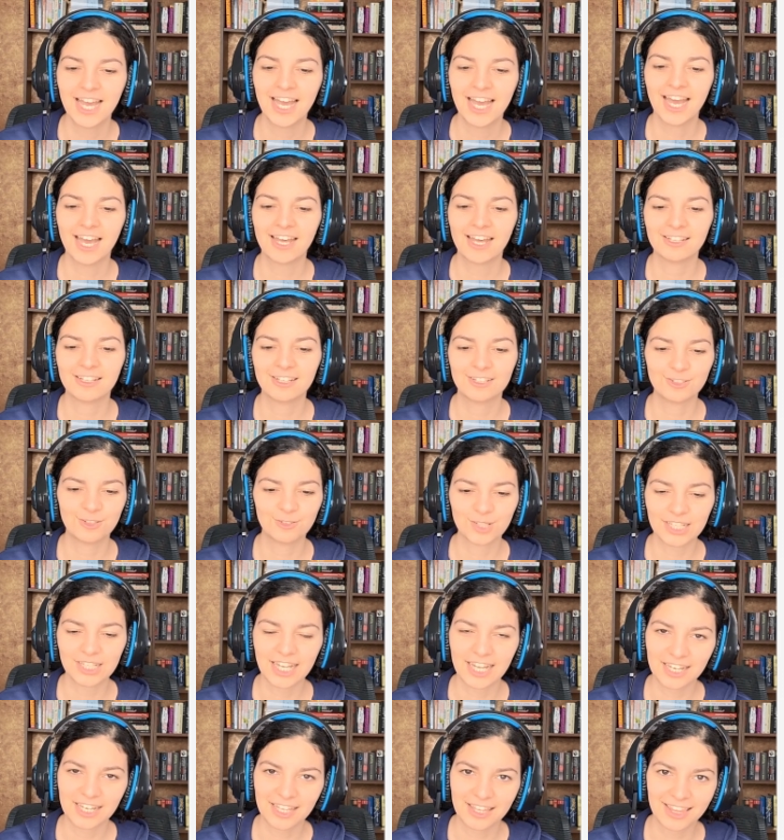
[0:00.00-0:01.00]
and they don't
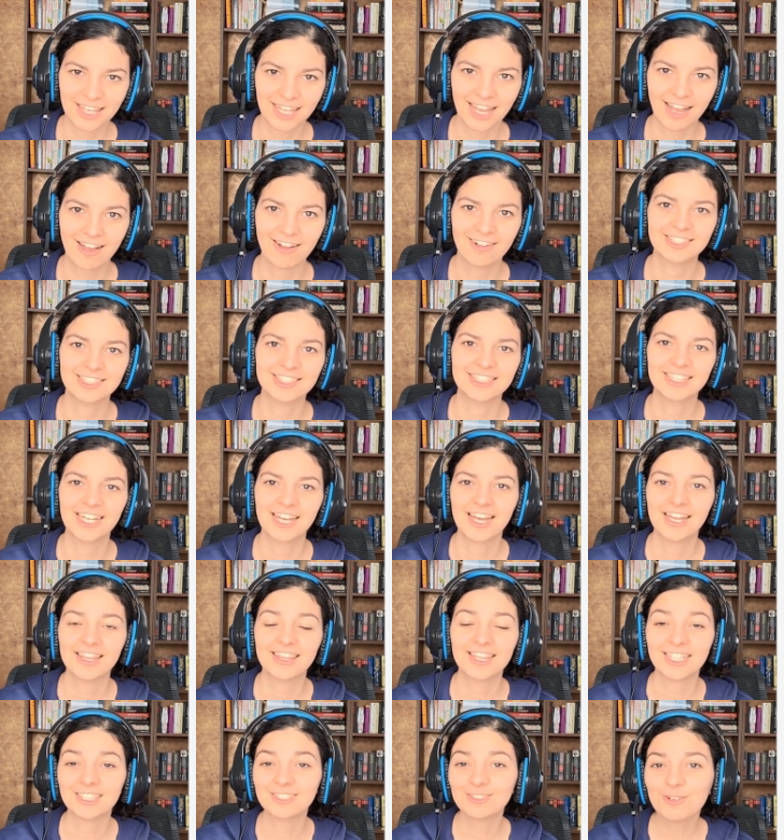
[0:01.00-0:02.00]
need anything else.
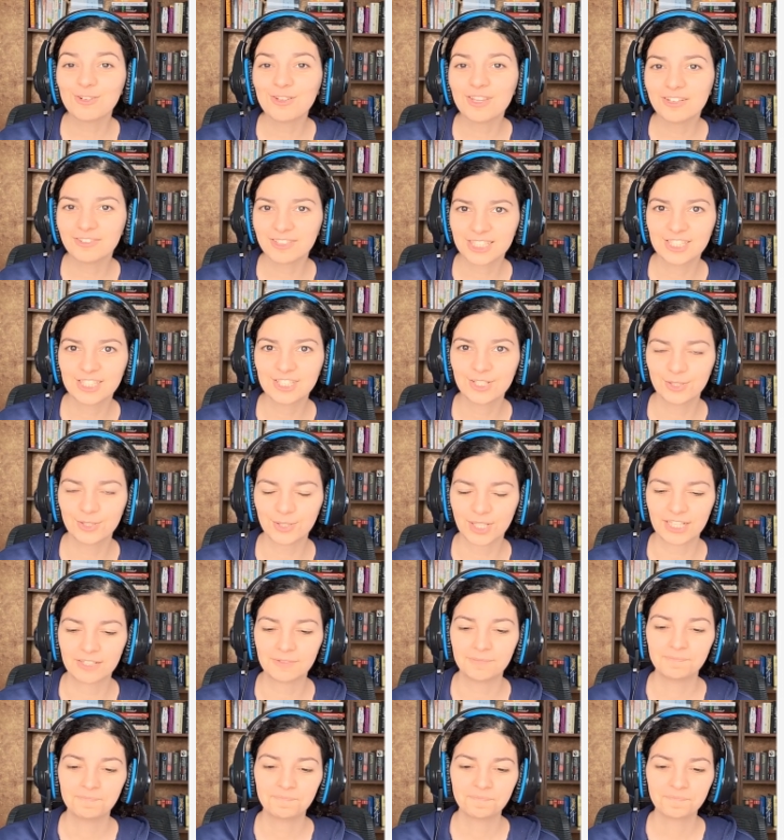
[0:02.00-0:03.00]
That's all there is to it.
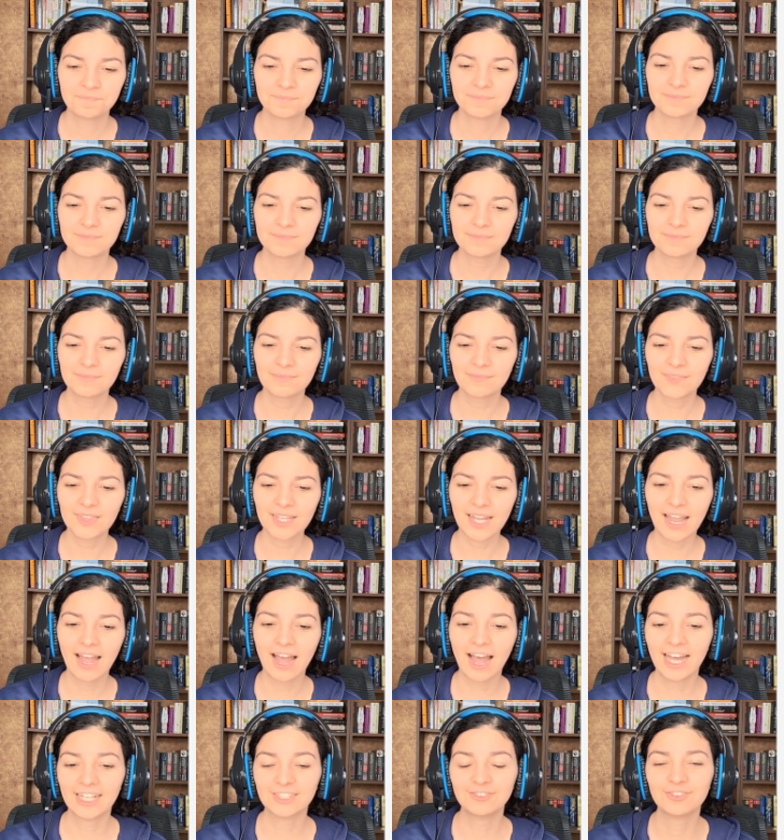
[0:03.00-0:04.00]

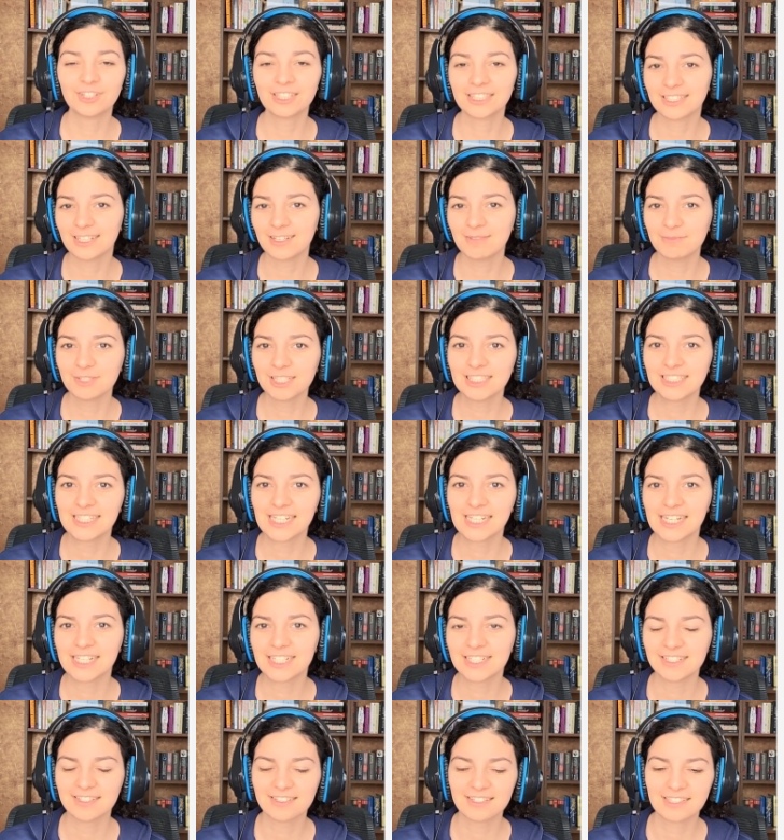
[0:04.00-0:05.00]
As far as I'm
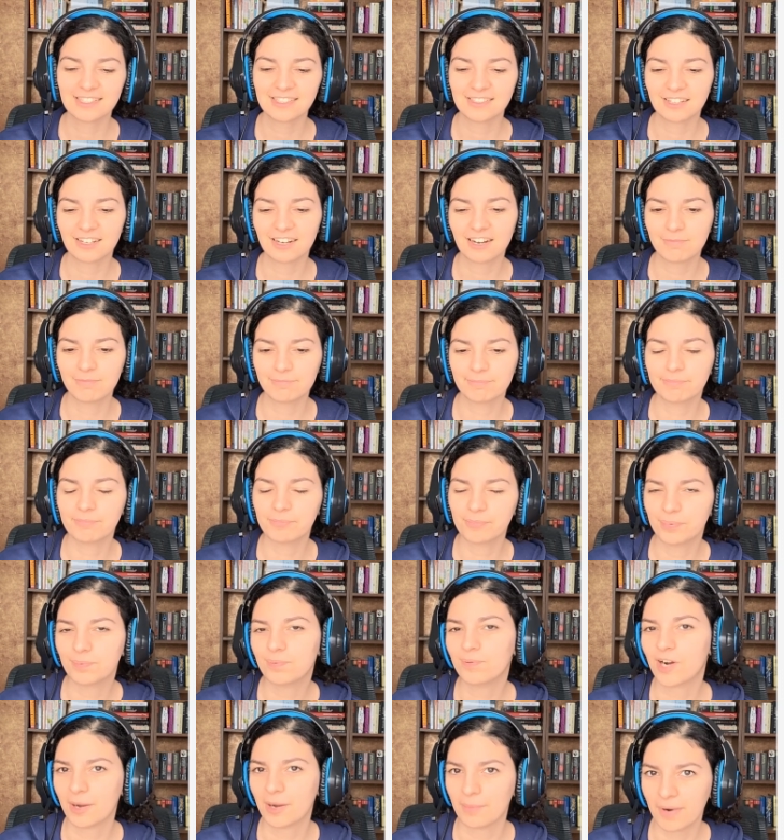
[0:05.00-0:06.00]
concerned, these are
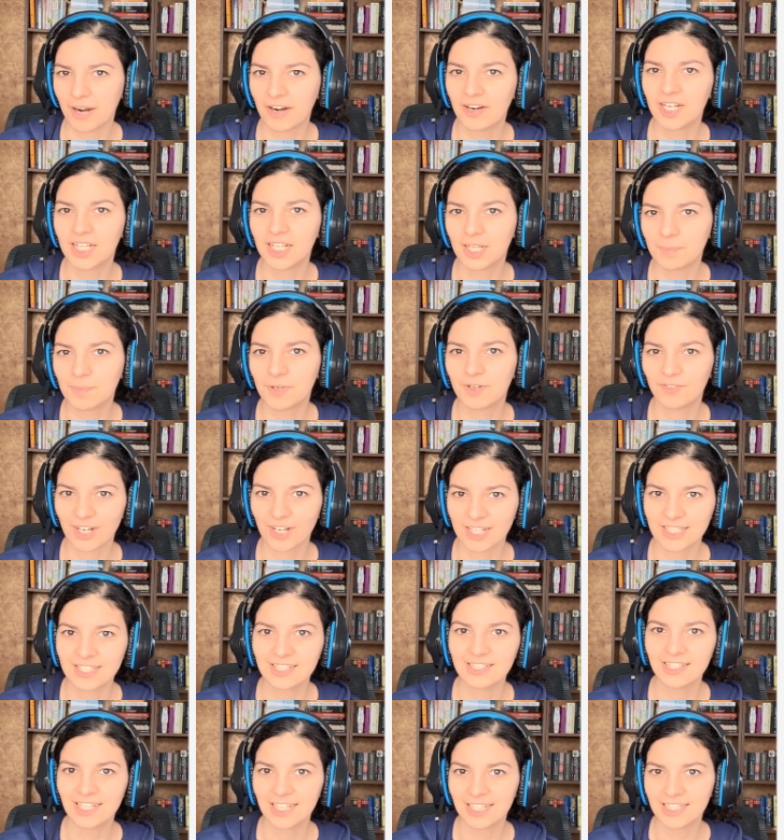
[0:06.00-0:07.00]
primarily
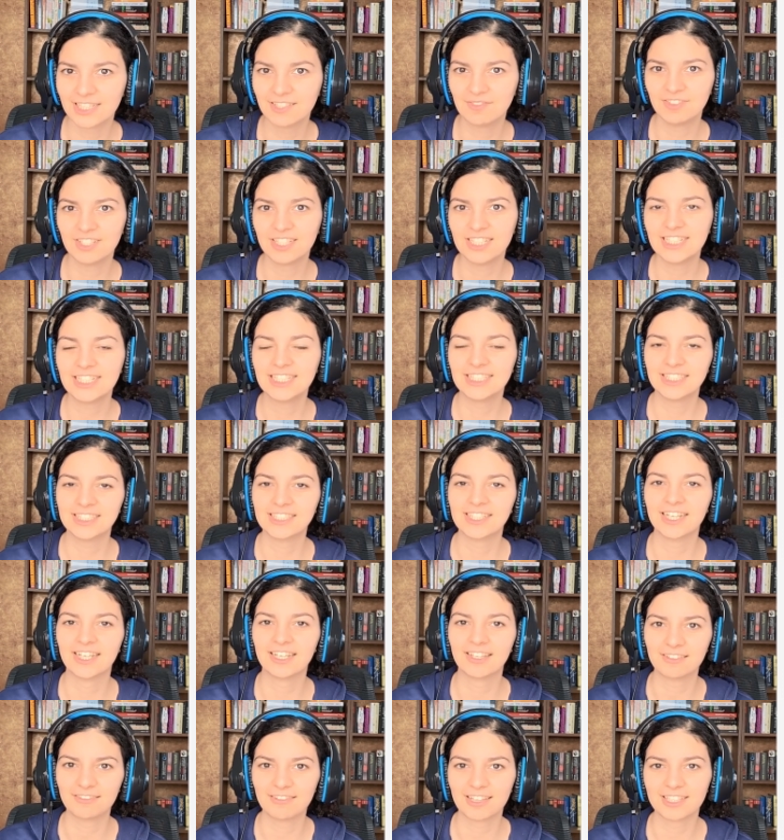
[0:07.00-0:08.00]
parental activities.
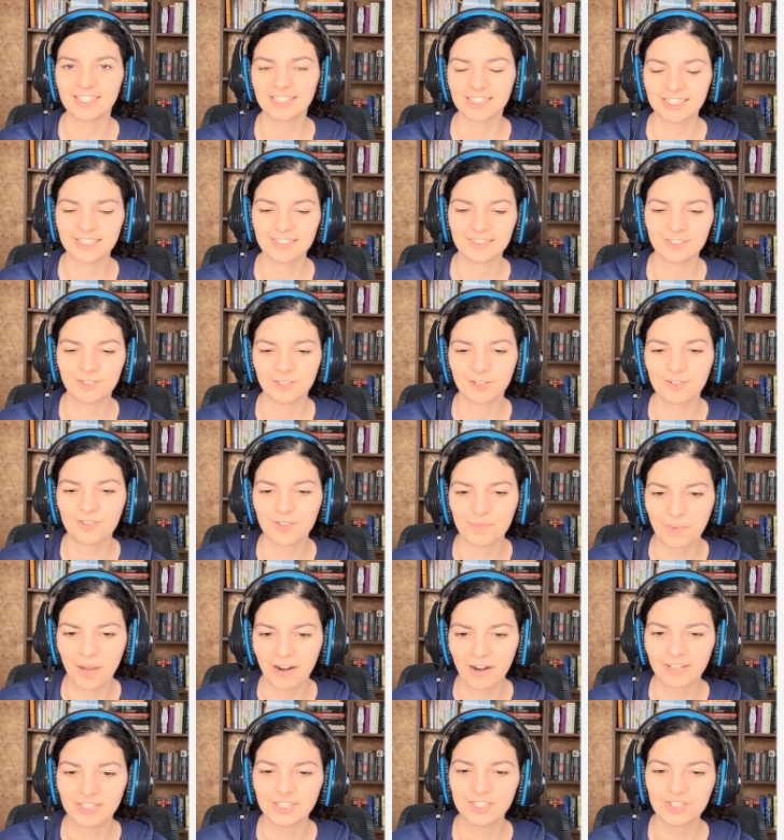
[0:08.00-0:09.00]
Like that's, the
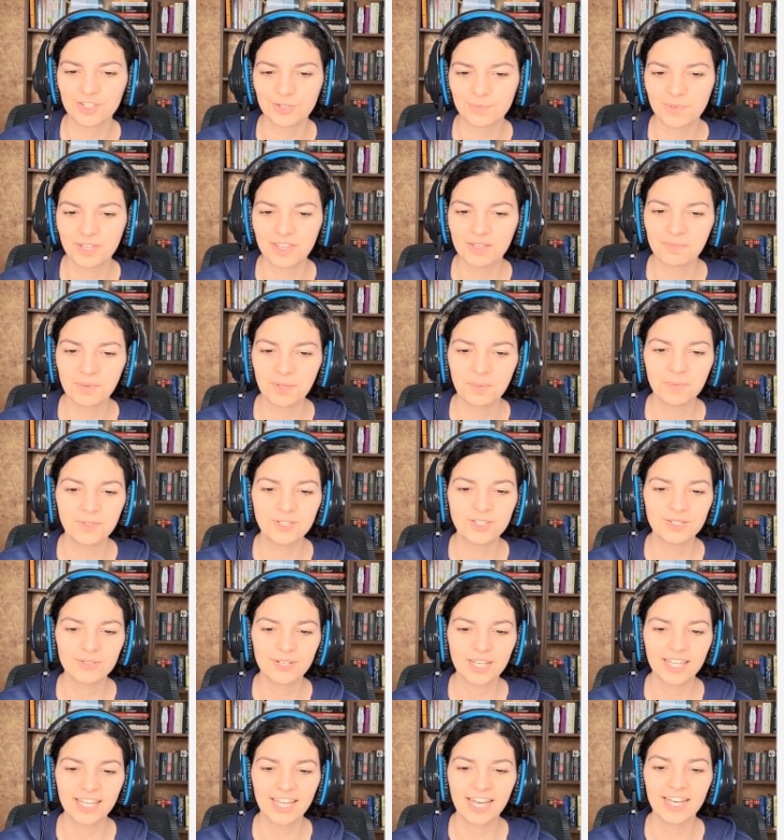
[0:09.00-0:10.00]
parents should be the people
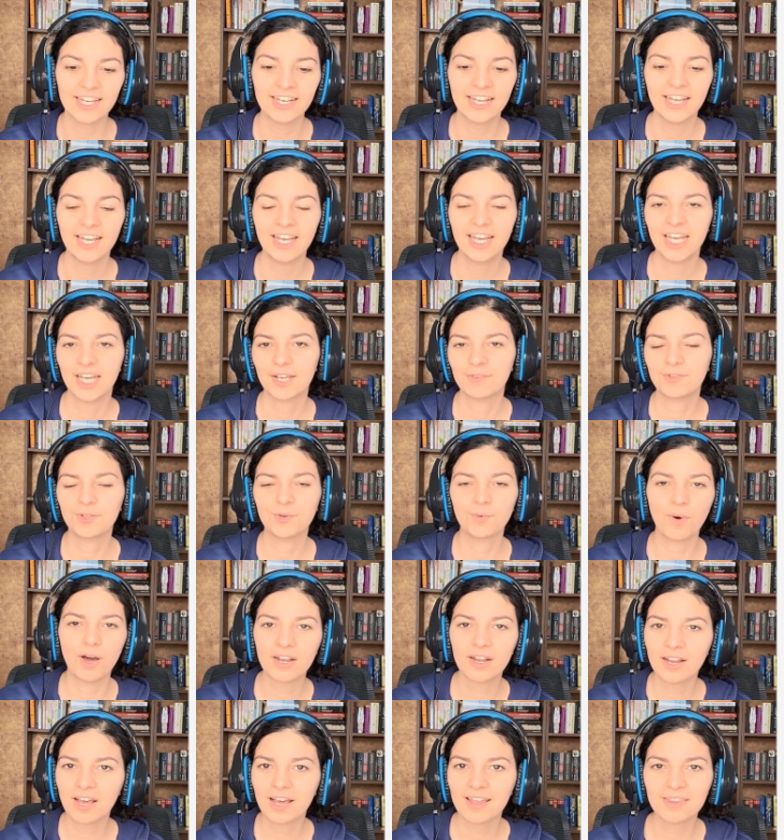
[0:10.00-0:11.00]
doing that. If you
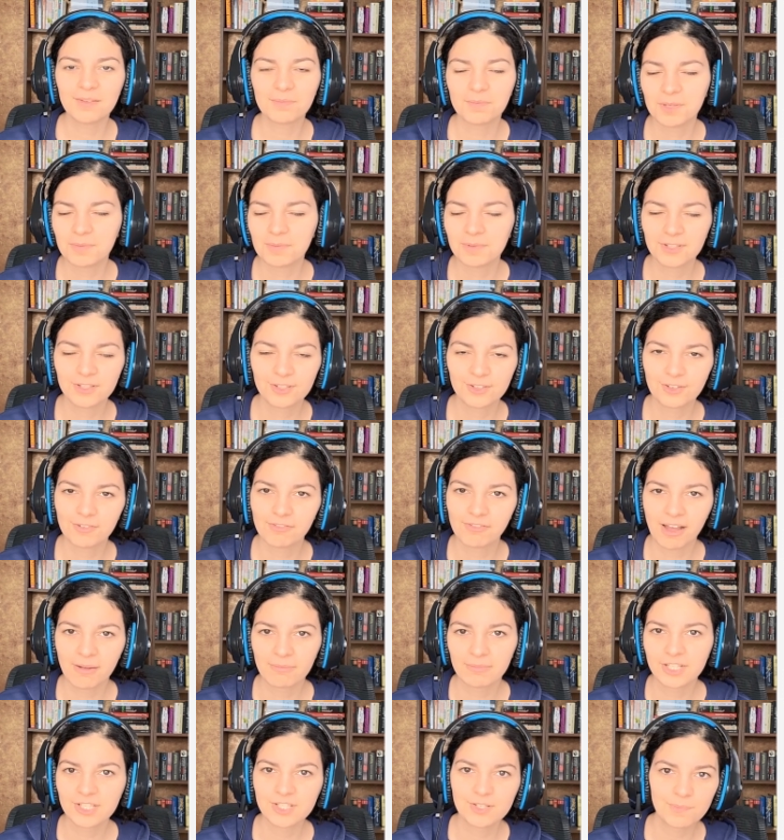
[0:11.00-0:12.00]
want other people in your
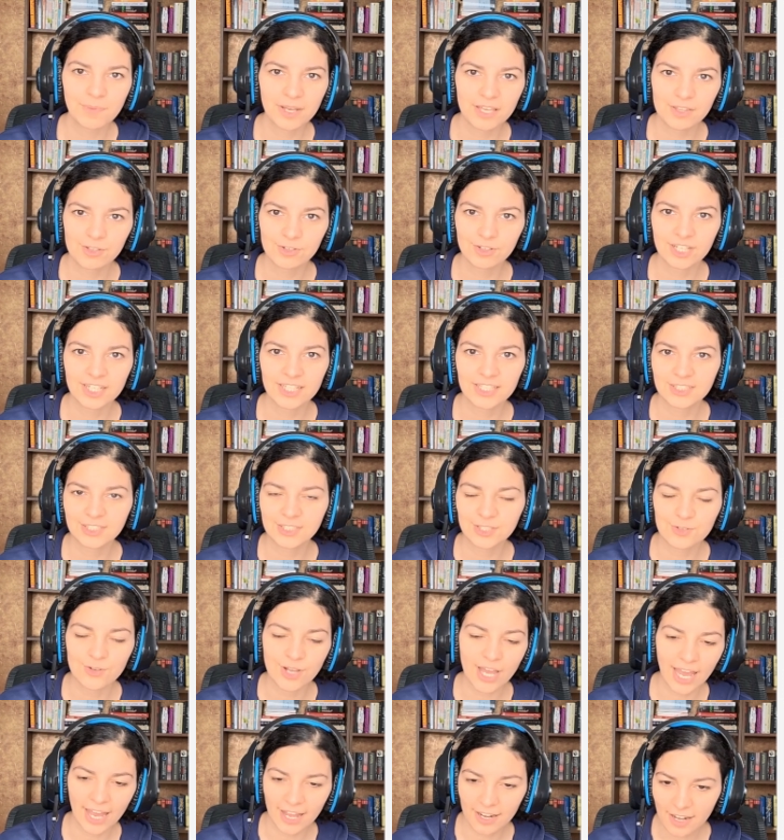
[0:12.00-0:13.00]
family to bathe your kids, you
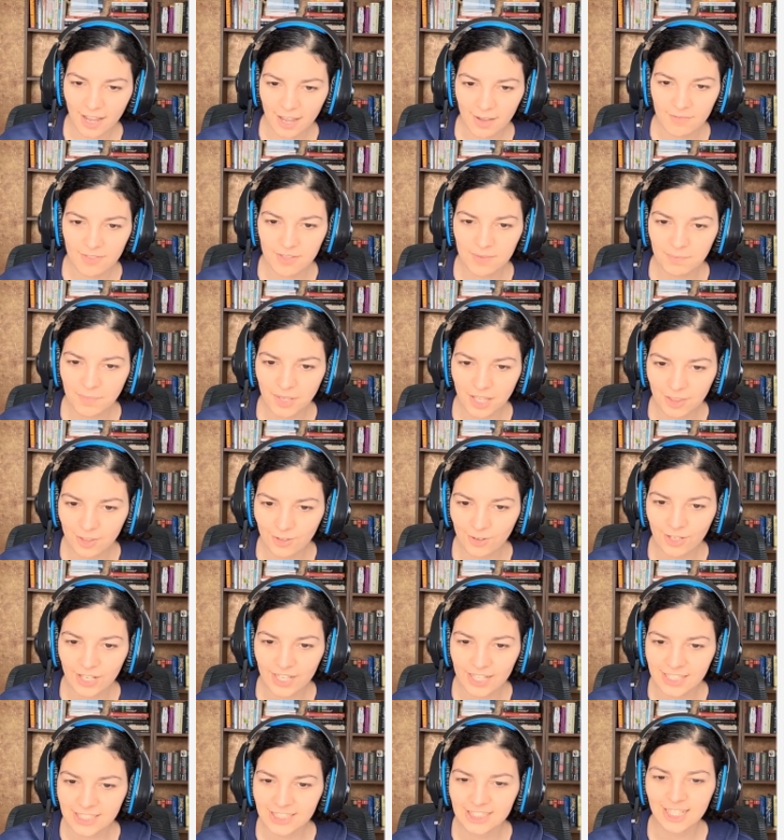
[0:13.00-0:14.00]
can have them bathe your
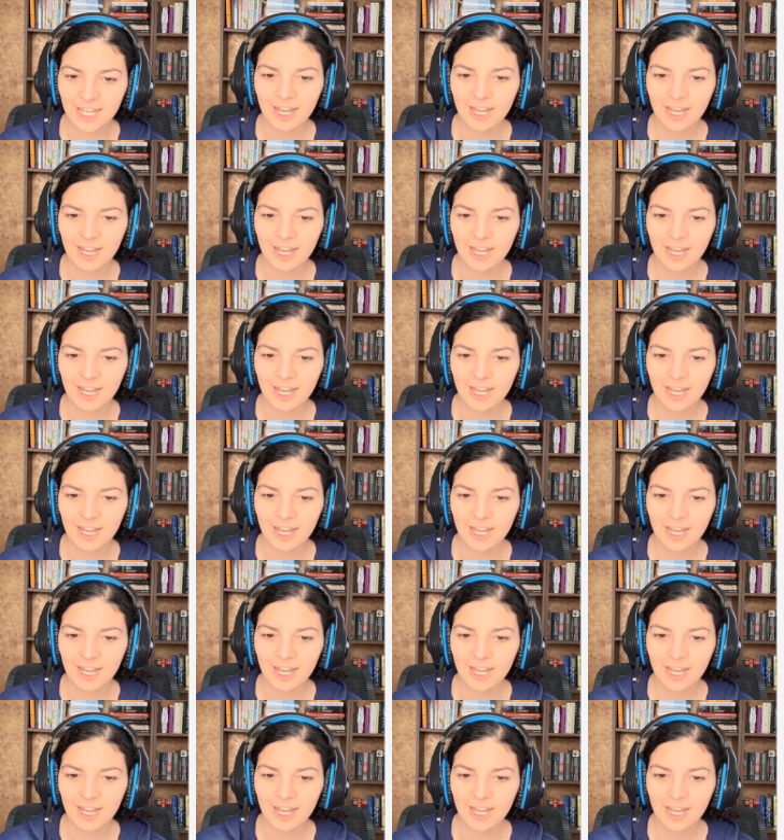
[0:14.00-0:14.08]
kids.